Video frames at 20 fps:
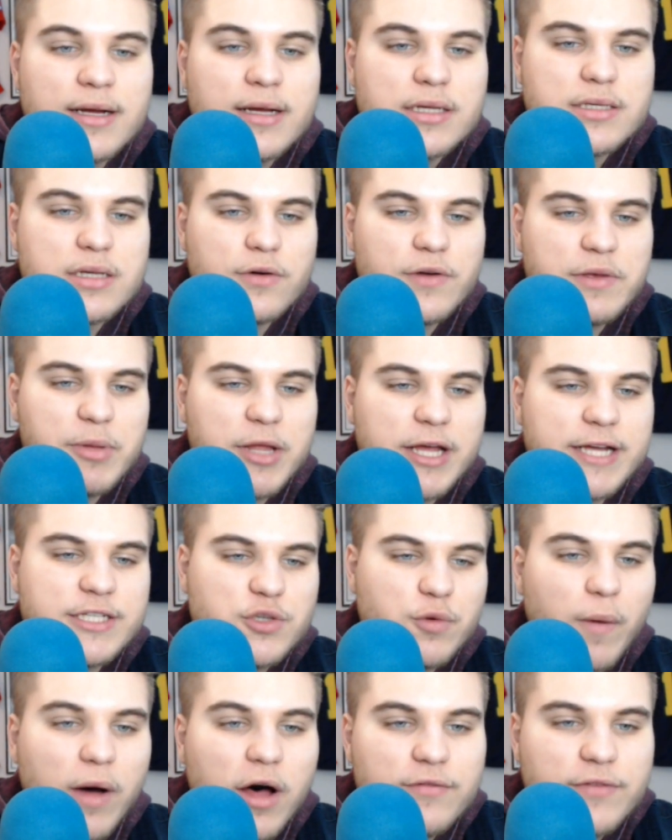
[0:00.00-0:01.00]
So he played
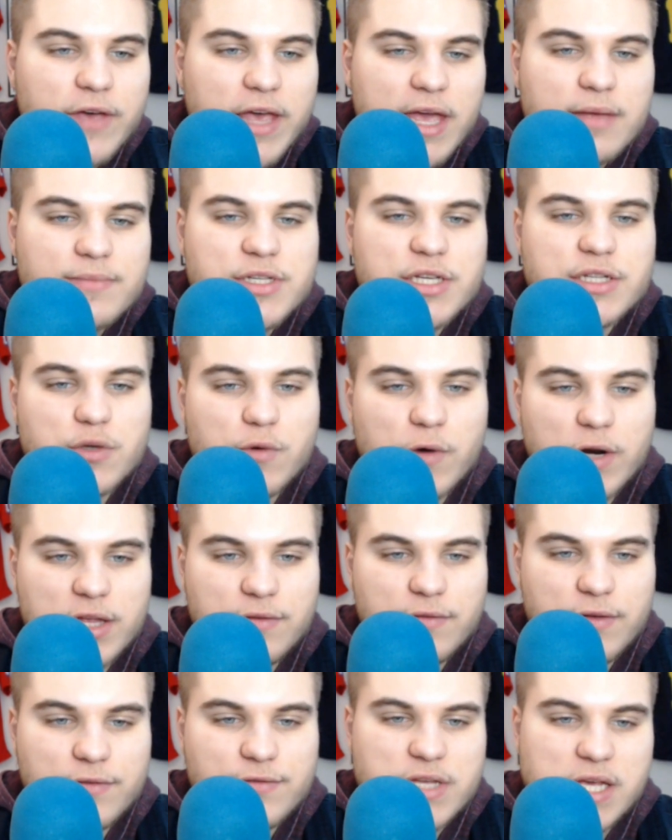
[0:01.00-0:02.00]
12 games in
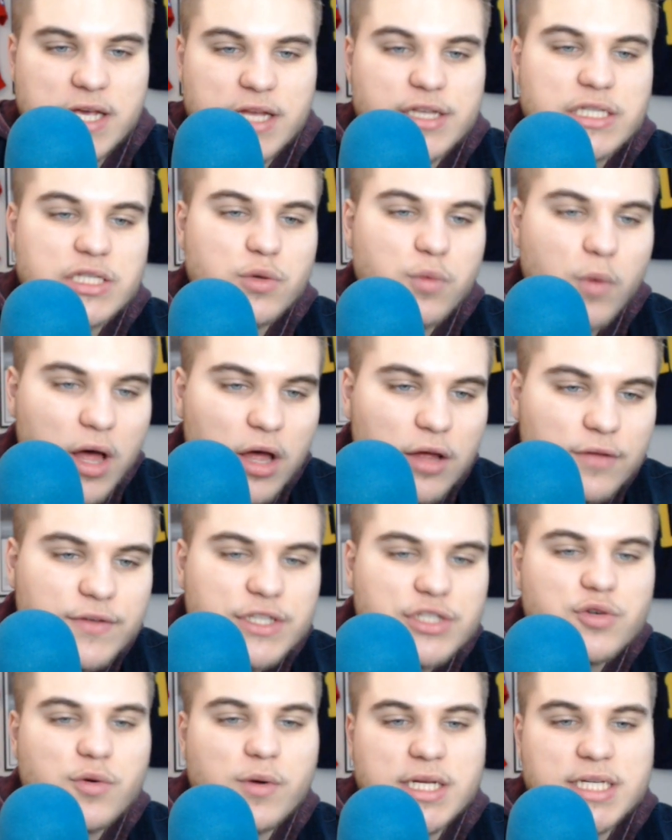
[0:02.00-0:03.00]
2015, 12
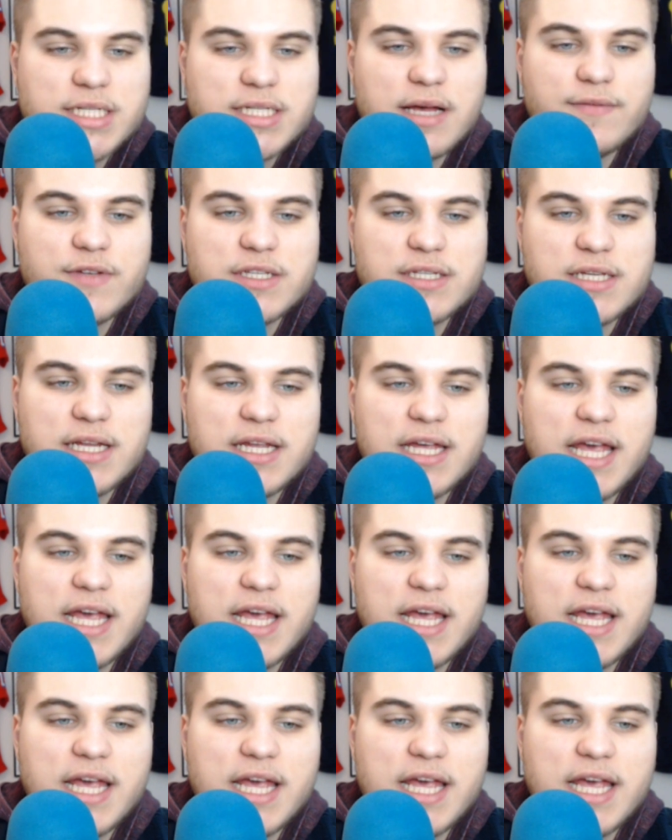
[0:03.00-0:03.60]
in 2017.